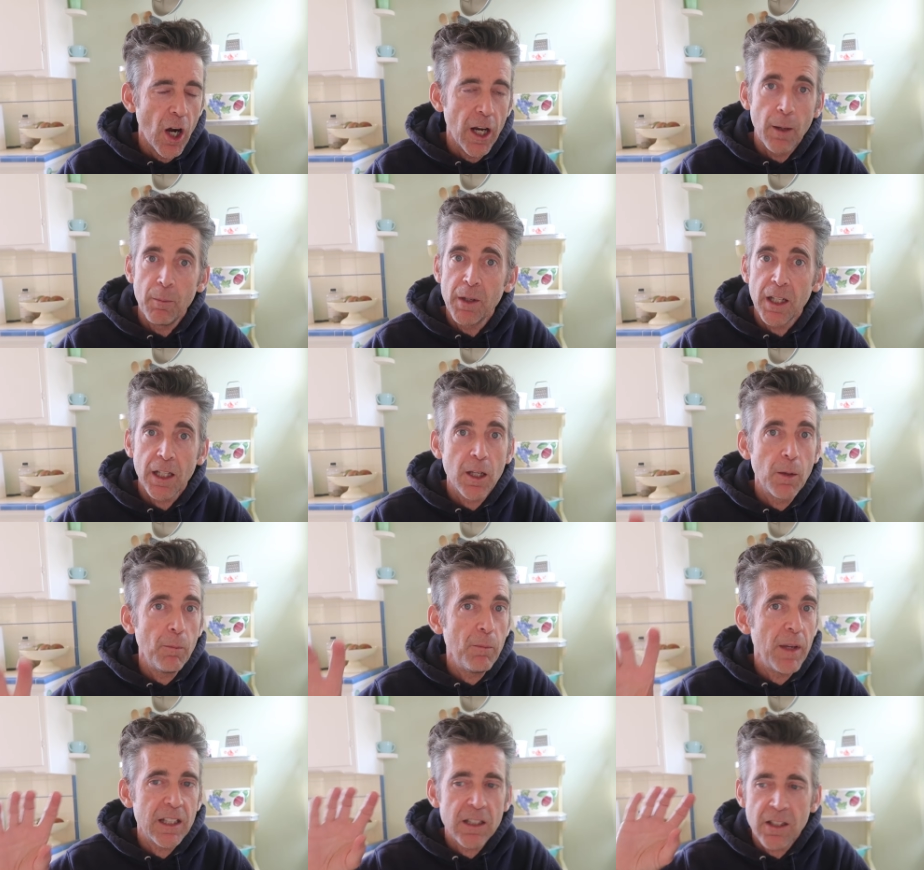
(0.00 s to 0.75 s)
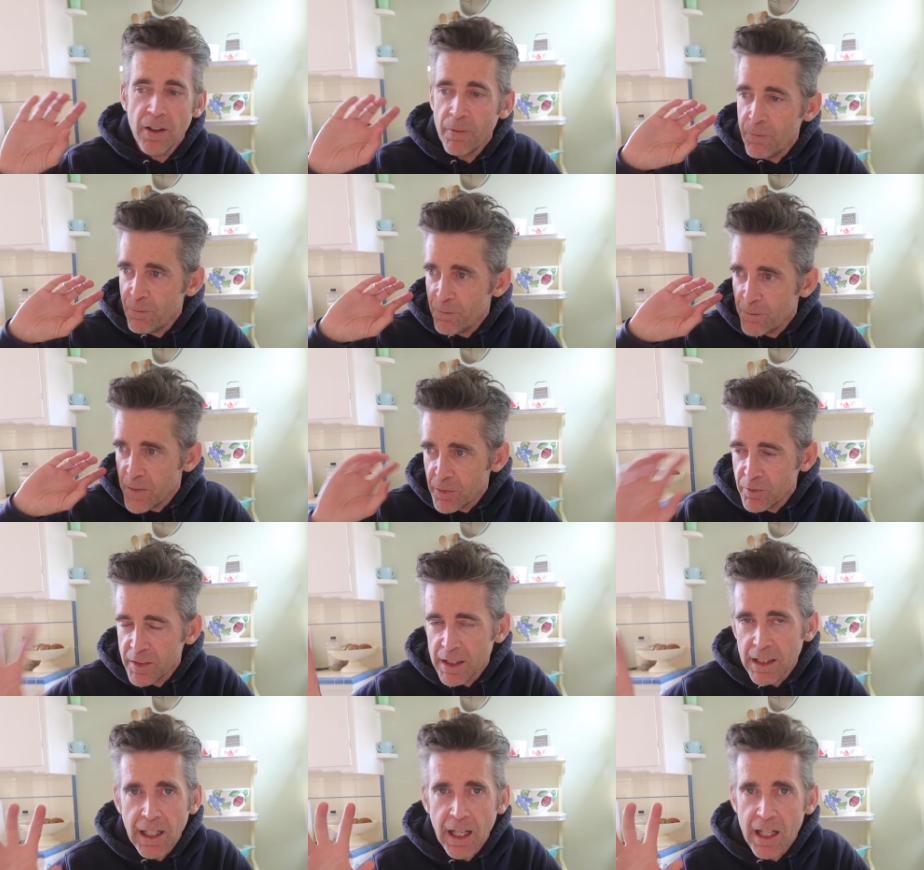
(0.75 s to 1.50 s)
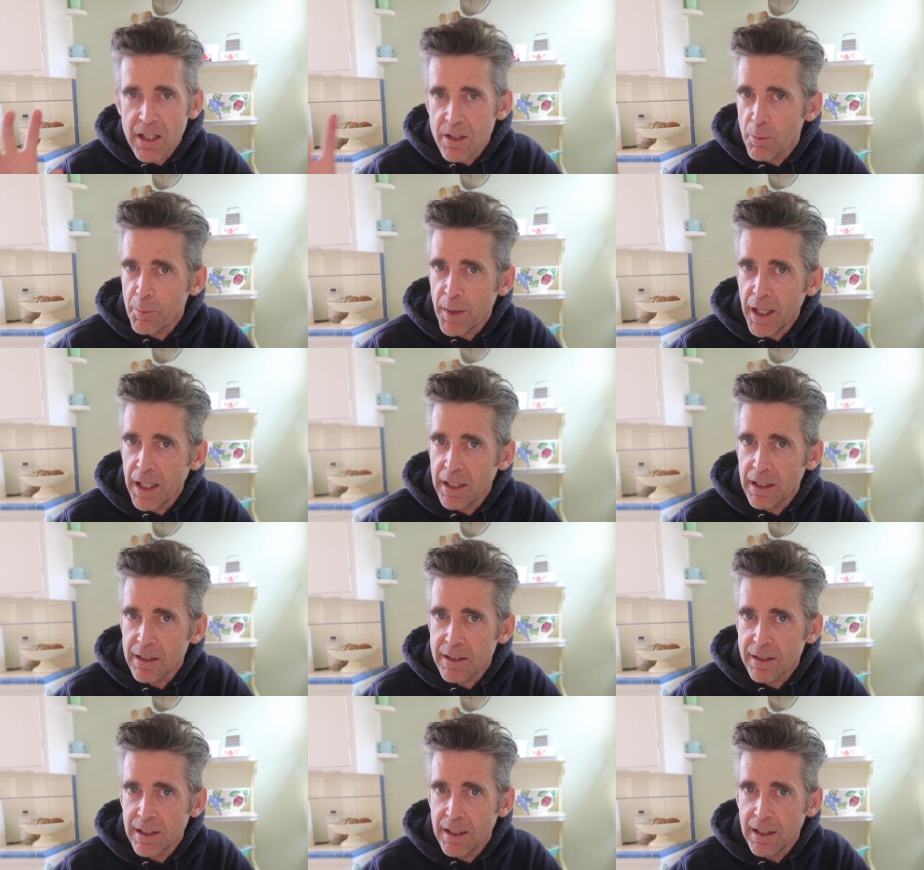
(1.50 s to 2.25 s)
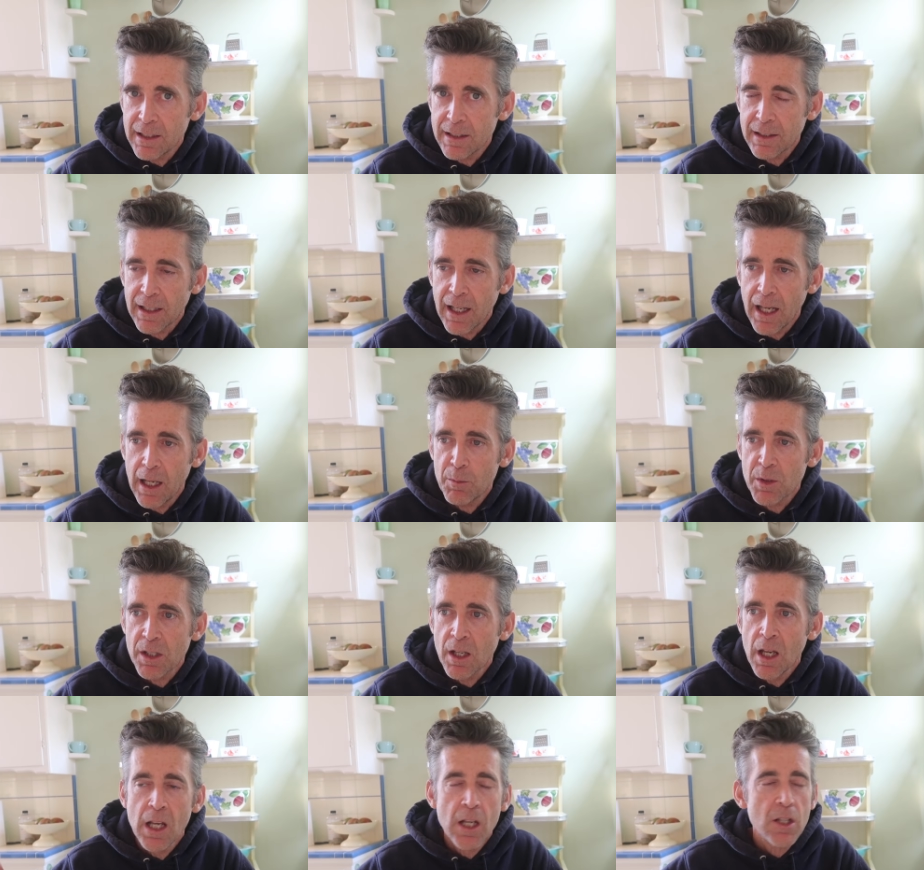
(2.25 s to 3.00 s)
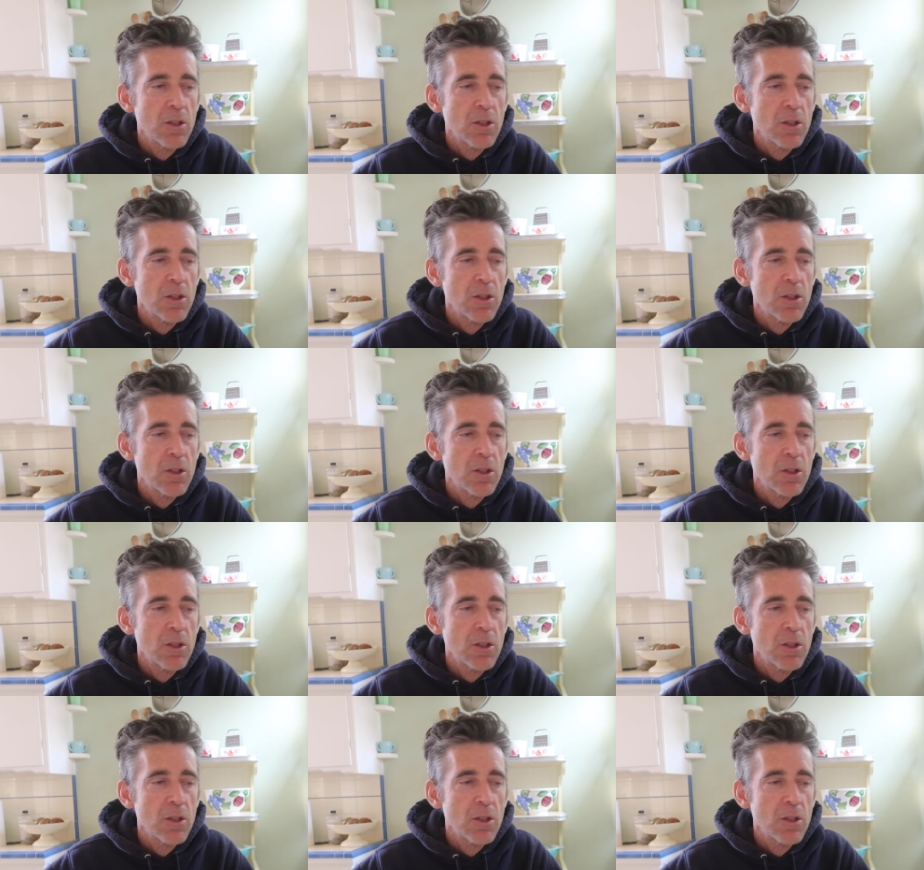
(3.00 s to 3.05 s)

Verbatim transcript: all right, I'm gonna commit to 50 days of painting cityscapes.